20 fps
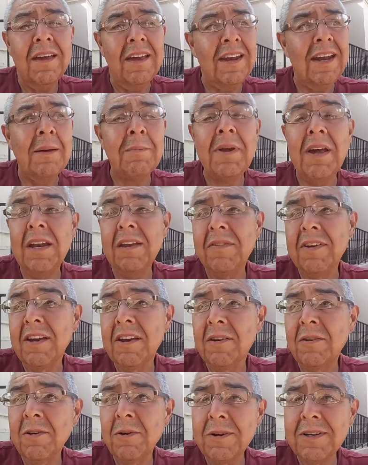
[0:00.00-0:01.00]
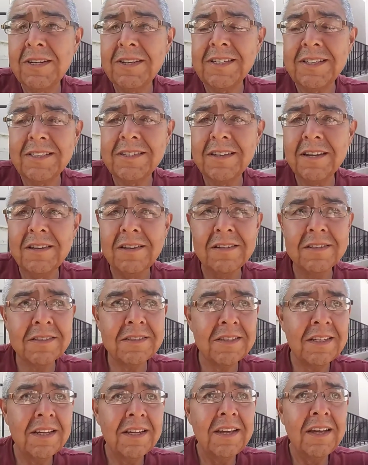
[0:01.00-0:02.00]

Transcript: And I'm not even gonna go into details